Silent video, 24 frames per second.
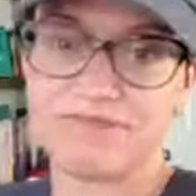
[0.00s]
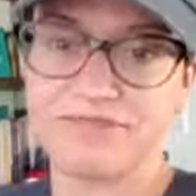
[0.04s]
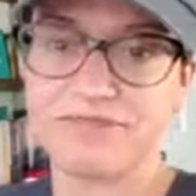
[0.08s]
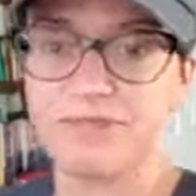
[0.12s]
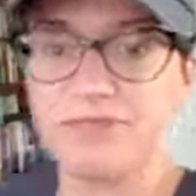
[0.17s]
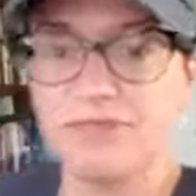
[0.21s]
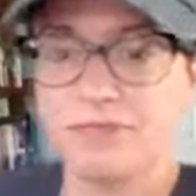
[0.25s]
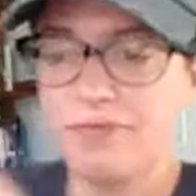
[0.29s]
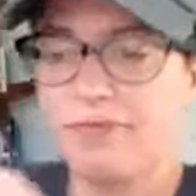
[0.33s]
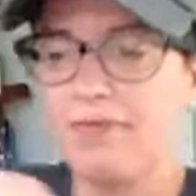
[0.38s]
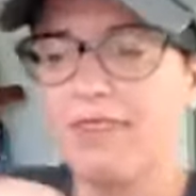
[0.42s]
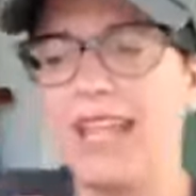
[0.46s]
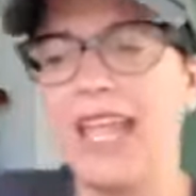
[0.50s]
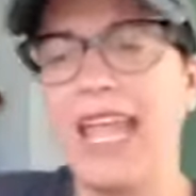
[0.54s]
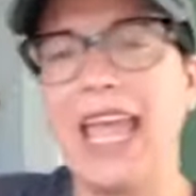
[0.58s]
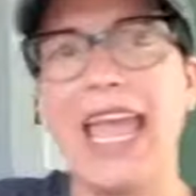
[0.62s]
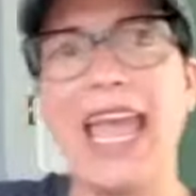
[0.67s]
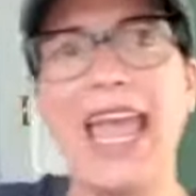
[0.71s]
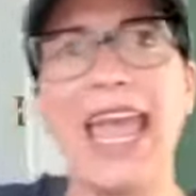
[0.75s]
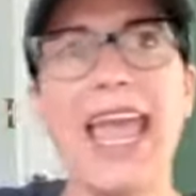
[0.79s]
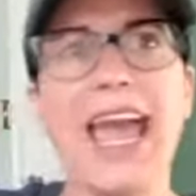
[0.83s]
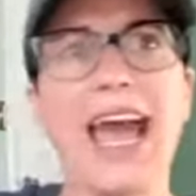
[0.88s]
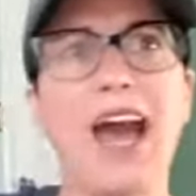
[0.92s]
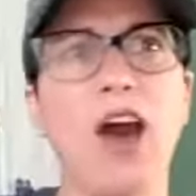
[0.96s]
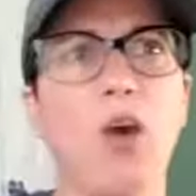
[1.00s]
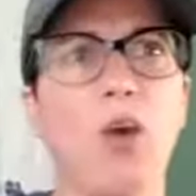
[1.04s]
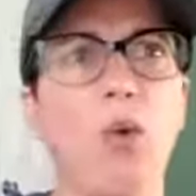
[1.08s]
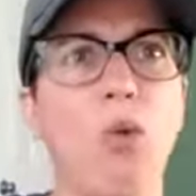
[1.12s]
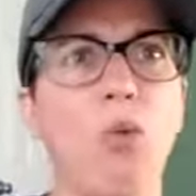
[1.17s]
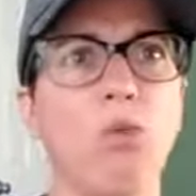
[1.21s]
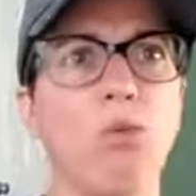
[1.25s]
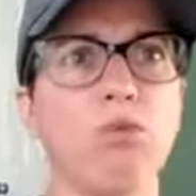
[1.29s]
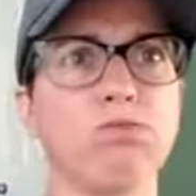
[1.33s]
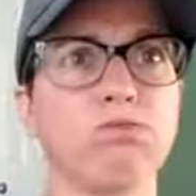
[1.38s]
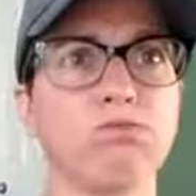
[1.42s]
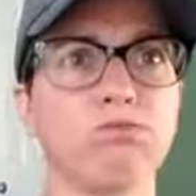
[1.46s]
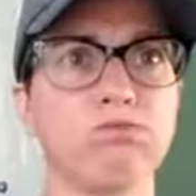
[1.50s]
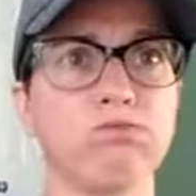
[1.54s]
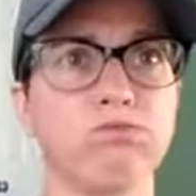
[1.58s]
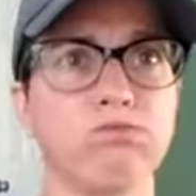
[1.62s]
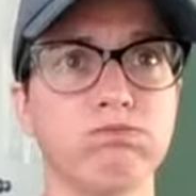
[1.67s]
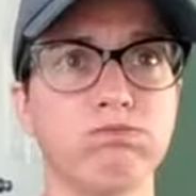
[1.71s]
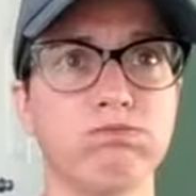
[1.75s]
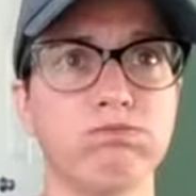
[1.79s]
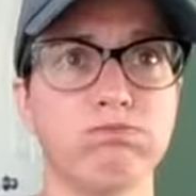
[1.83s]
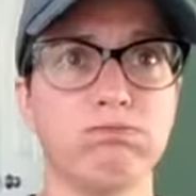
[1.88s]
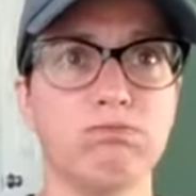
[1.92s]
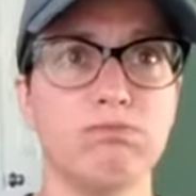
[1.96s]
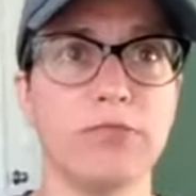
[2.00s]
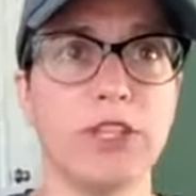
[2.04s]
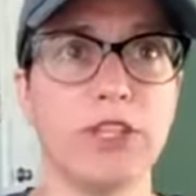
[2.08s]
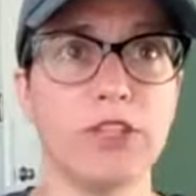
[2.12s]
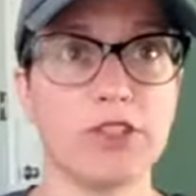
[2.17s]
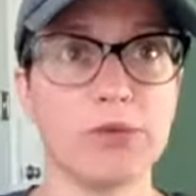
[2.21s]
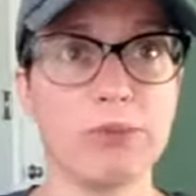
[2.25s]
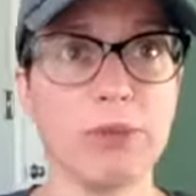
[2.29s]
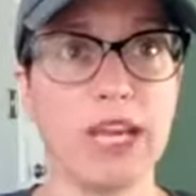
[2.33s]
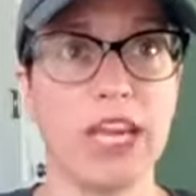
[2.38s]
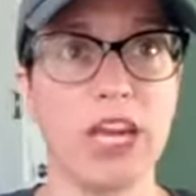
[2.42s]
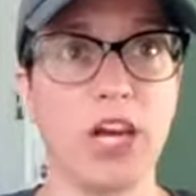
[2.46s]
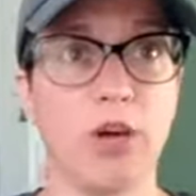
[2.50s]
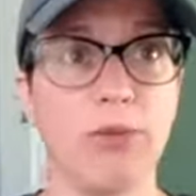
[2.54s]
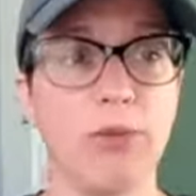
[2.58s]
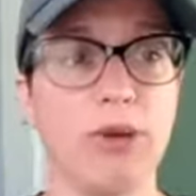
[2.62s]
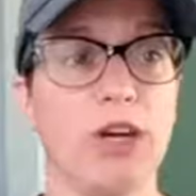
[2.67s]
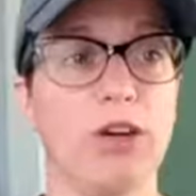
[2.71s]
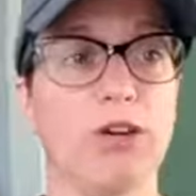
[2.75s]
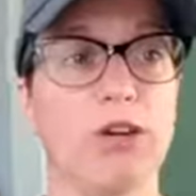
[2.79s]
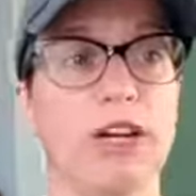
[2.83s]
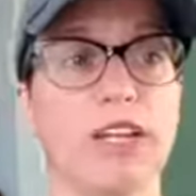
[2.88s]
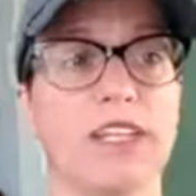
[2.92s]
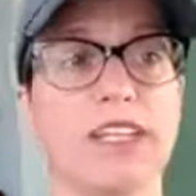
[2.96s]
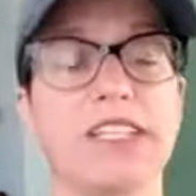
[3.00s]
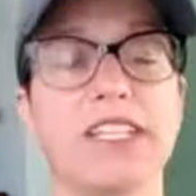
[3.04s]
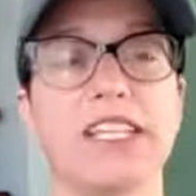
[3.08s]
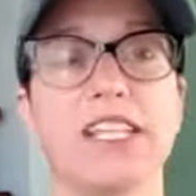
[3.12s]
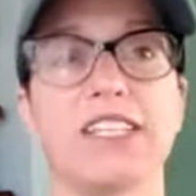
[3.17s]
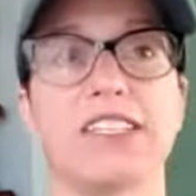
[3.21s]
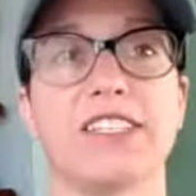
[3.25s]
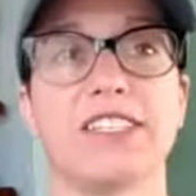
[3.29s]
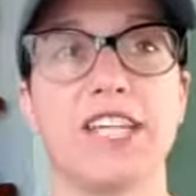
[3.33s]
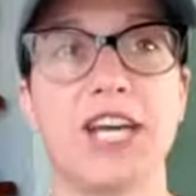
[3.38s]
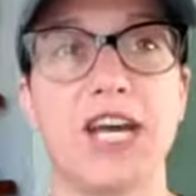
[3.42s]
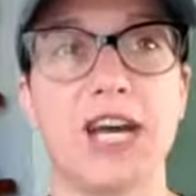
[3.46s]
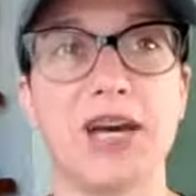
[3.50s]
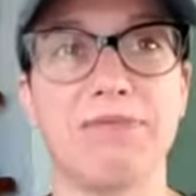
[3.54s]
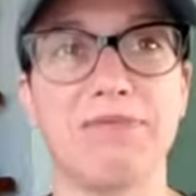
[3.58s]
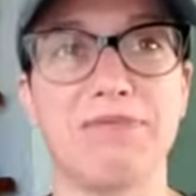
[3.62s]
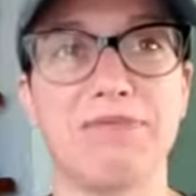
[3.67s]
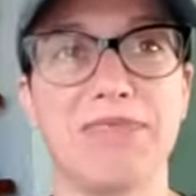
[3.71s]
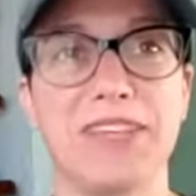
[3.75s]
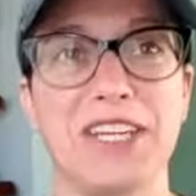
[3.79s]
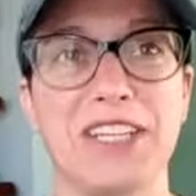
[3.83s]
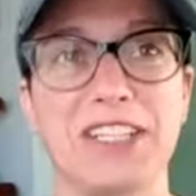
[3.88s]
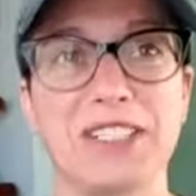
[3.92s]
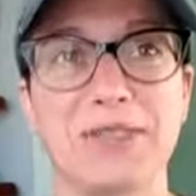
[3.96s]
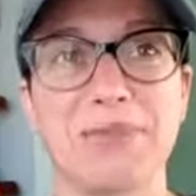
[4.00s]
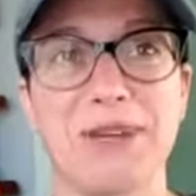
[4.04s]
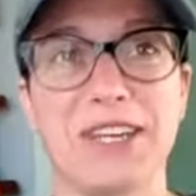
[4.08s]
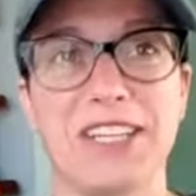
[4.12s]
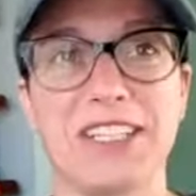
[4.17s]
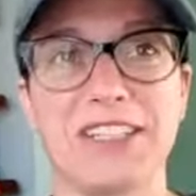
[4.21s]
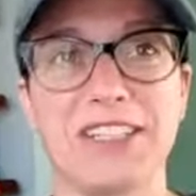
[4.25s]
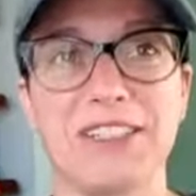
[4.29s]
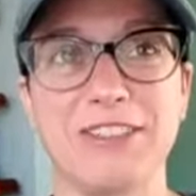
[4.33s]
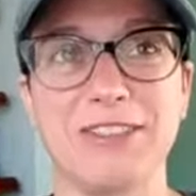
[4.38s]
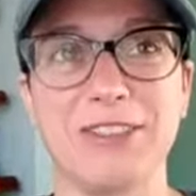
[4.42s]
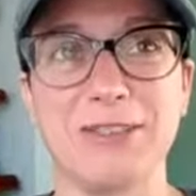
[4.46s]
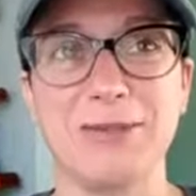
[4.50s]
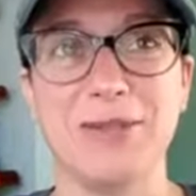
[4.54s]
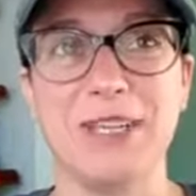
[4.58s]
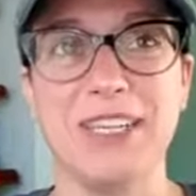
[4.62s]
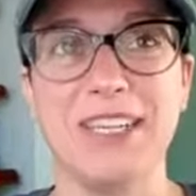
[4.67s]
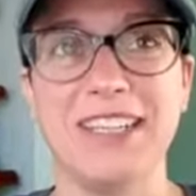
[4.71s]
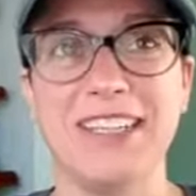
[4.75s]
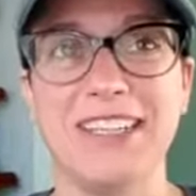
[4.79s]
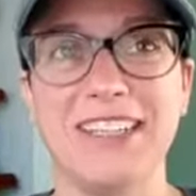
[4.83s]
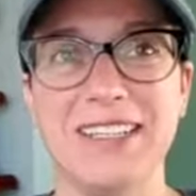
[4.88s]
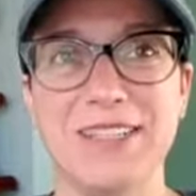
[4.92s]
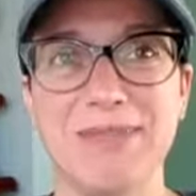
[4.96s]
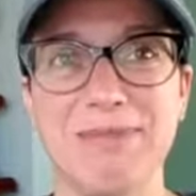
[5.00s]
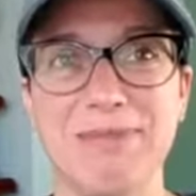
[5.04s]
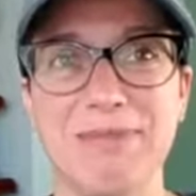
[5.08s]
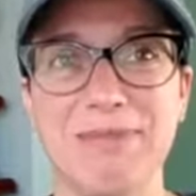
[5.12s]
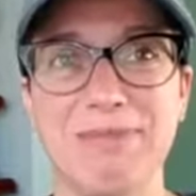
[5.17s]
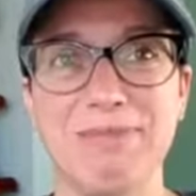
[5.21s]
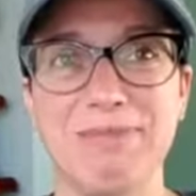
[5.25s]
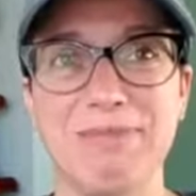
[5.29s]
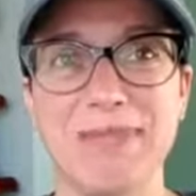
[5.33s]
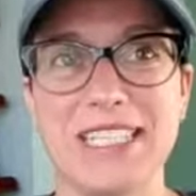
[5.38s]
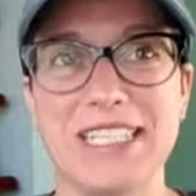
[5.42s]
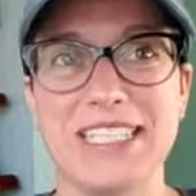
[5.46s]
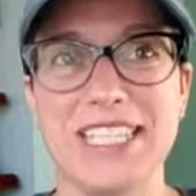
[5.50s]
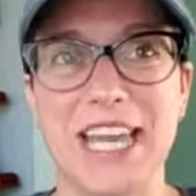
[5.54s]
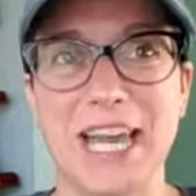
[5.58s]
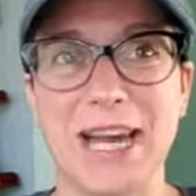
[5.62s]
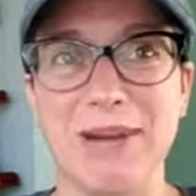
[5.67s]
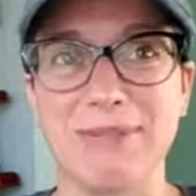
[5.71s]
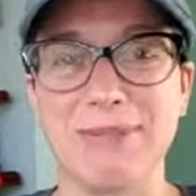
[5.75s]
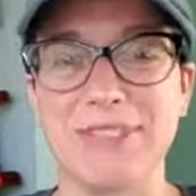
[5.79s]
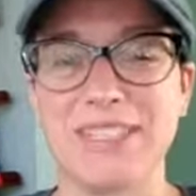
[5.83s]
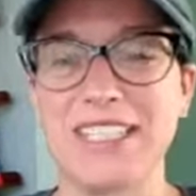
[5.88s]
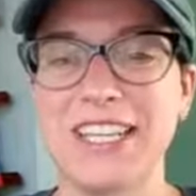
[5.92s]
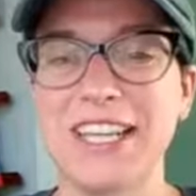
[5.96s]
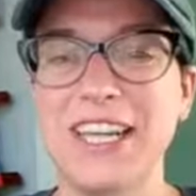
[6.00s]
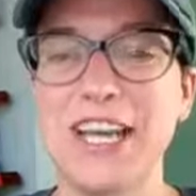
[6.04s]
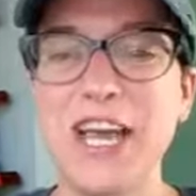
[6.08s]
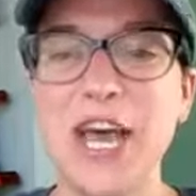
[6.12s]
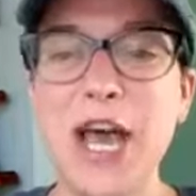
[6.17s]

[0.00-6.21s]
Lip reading: Ow! That was my elbow on the desktop. Expect there to be mishaps.